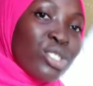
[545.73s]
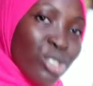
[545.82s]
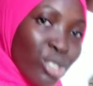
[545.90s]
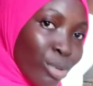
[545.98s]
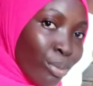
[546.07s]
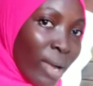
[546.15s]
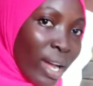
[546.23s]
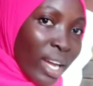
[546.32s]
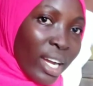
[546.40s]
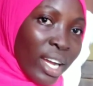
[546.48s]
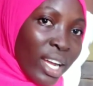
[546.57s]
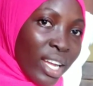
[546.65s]
to the
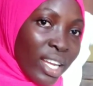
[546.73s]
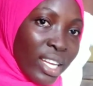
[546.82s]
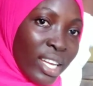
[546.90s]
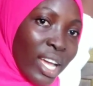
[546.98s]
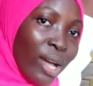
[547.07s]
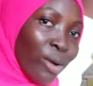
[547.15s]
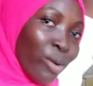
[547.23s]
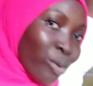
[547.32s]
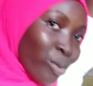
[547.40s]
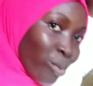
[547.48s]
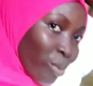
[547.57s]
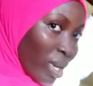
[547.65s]
back. Now
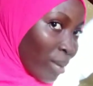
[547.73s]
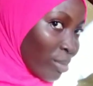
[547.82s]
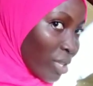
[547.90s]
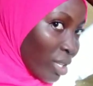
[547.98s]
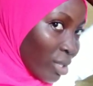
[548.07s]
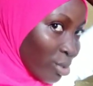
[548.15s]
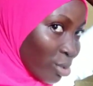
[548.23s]
when I'm taking